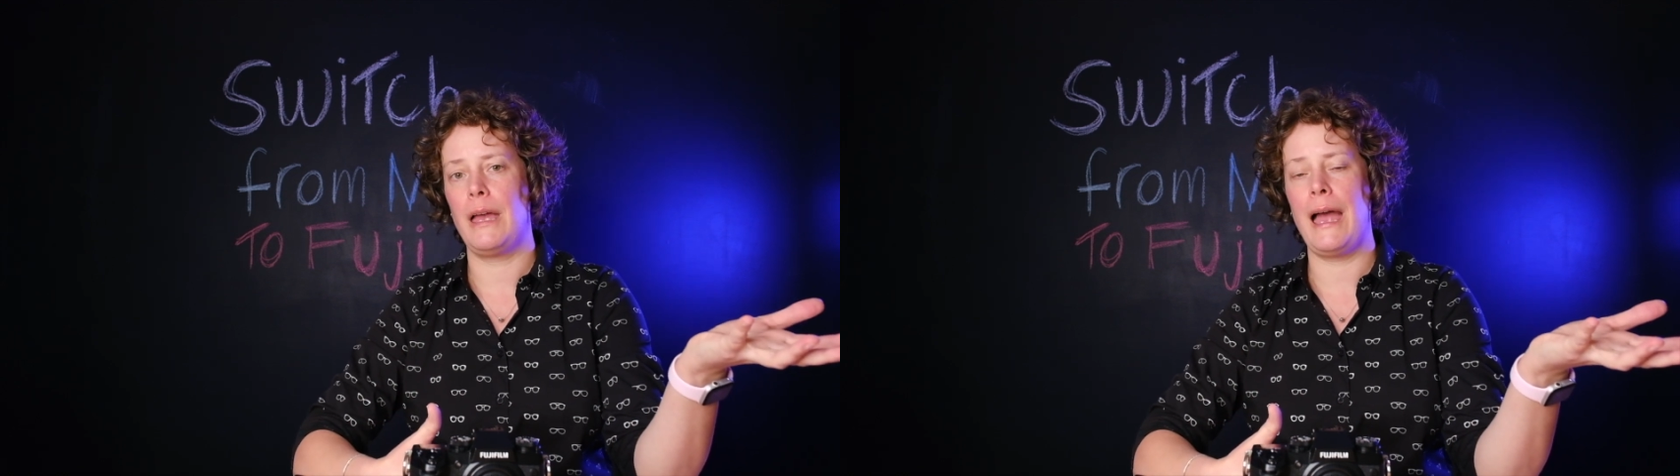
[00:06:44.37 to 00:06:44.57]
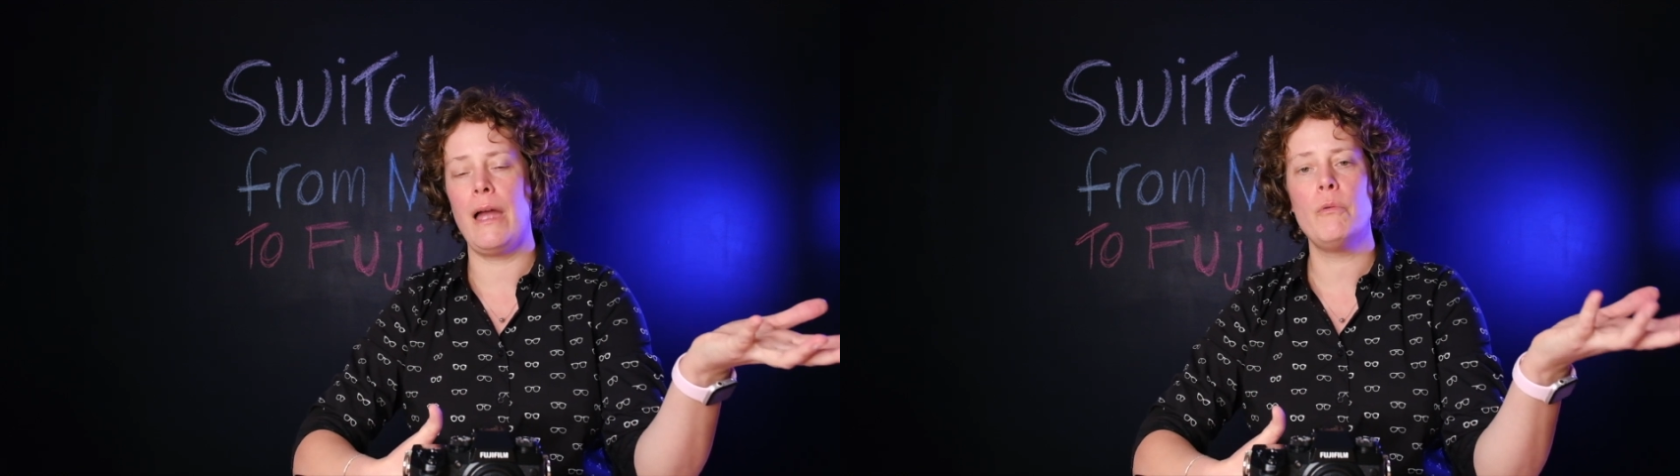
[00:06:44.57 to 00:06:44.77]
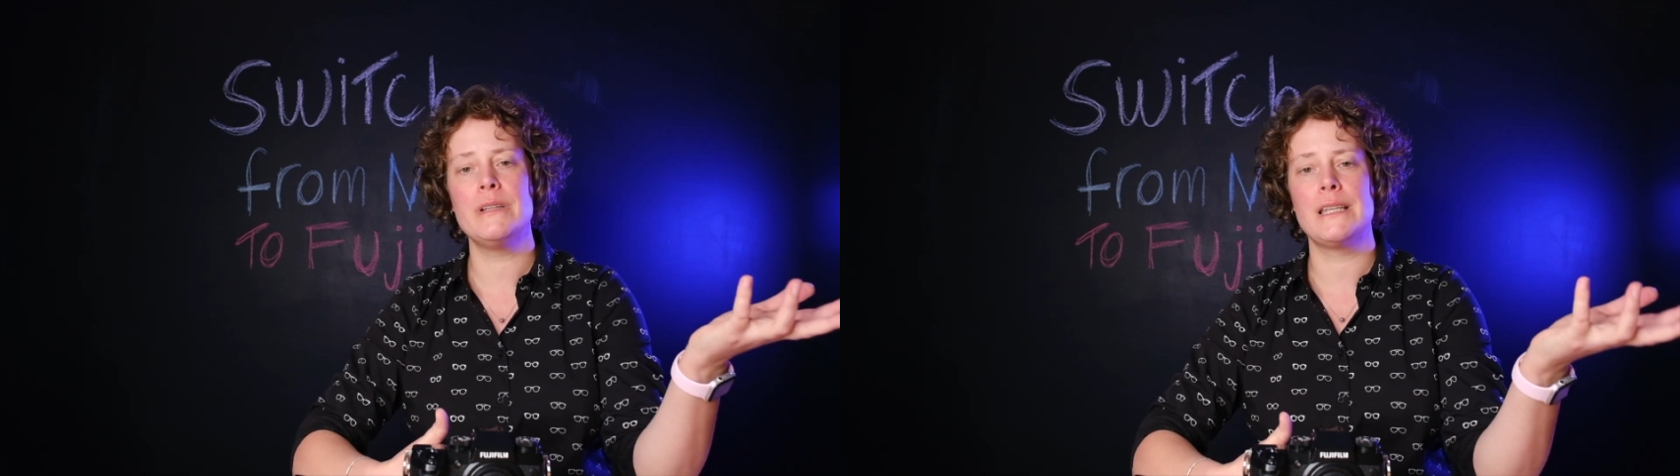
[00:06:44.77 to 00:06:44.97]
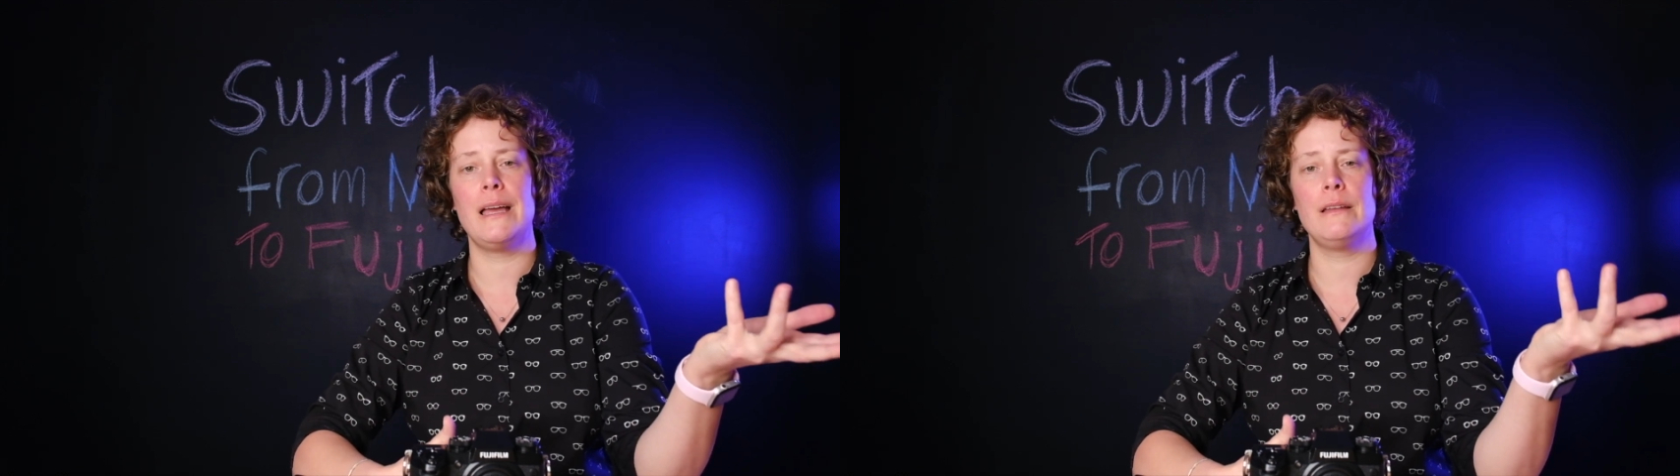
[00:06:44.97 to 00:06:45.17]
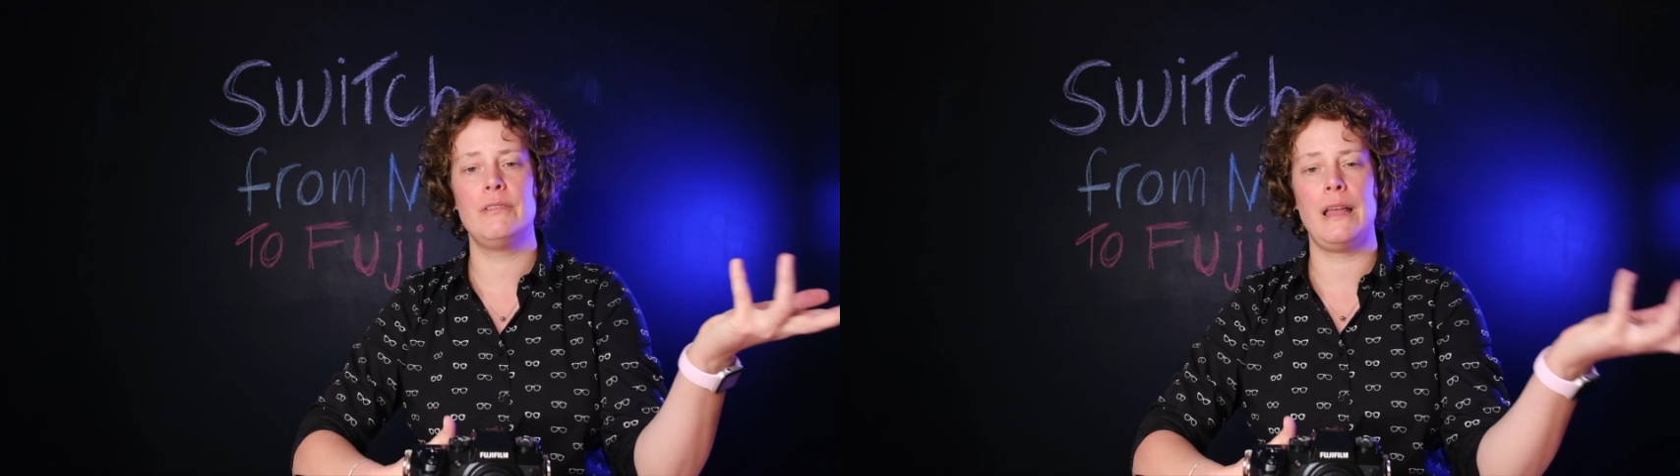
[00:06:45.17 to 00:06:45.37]
I always
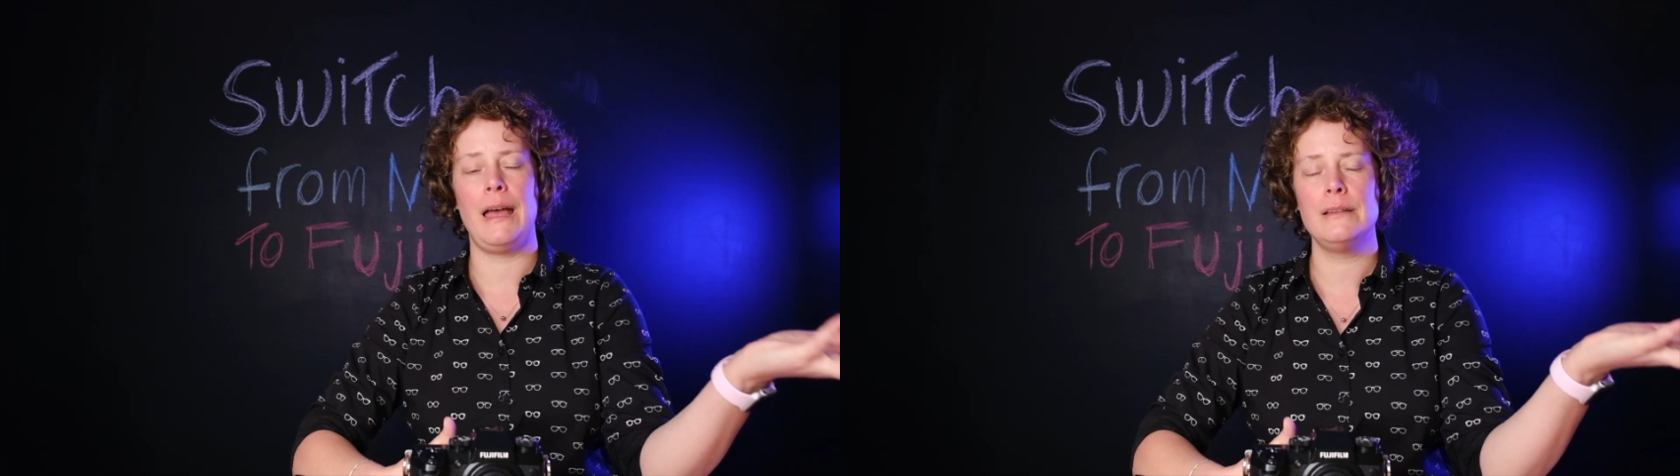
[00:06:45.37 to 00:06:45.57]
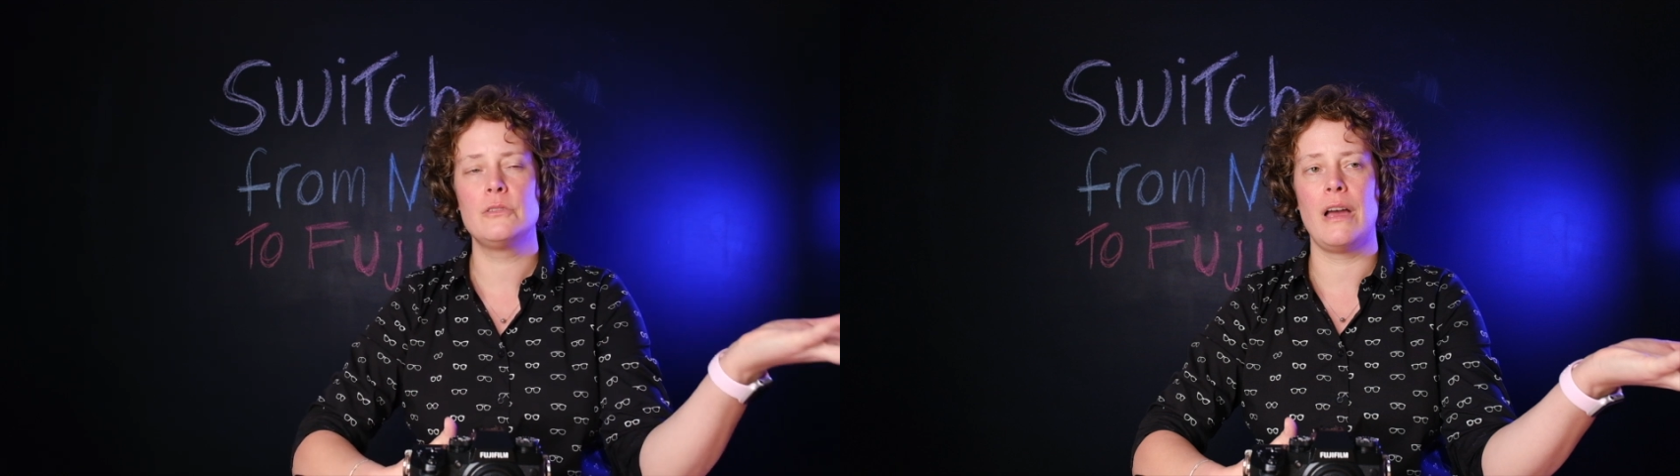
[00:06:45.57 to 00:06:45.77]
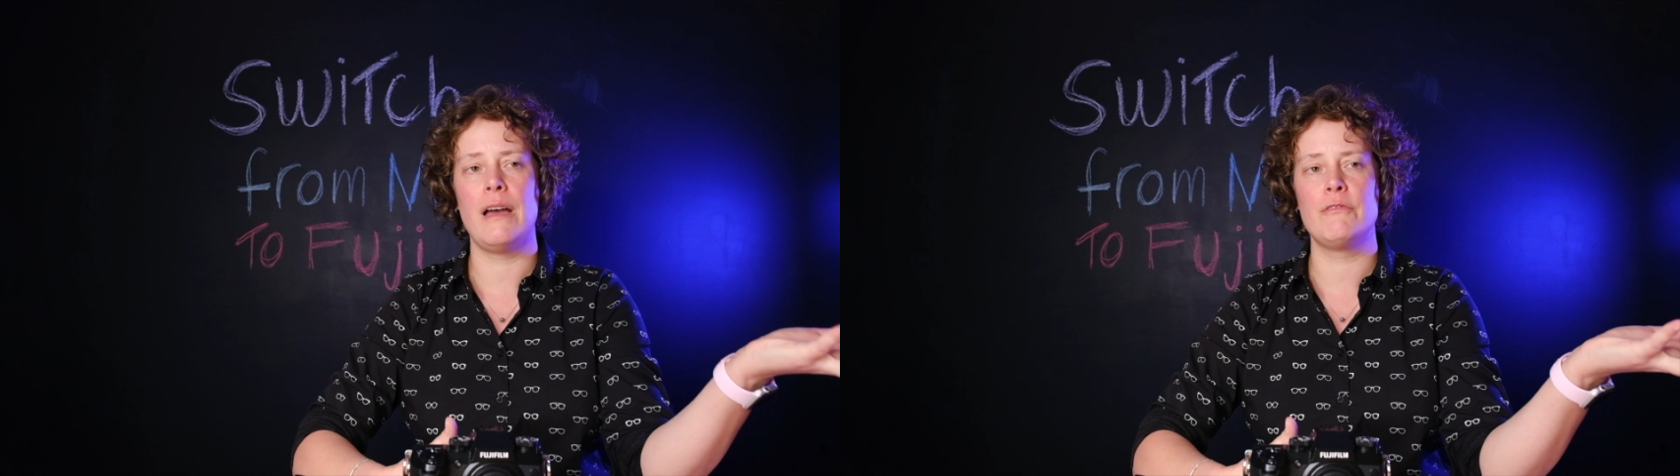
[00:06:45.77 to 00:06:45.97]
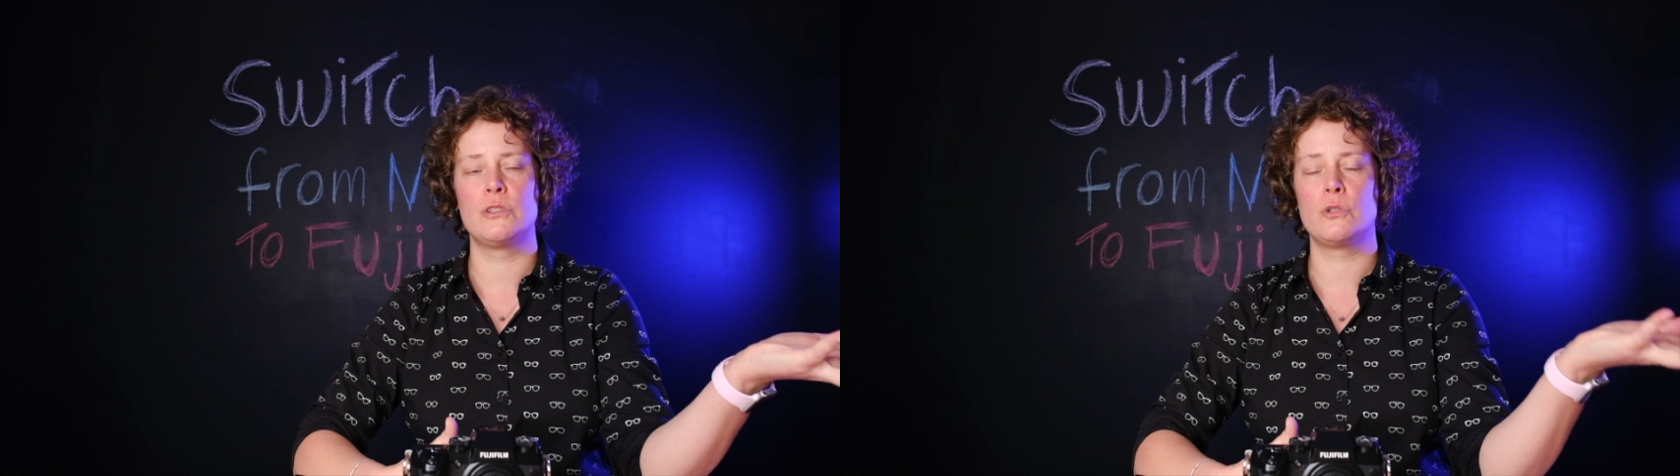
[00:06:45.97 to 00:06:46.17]
had to have a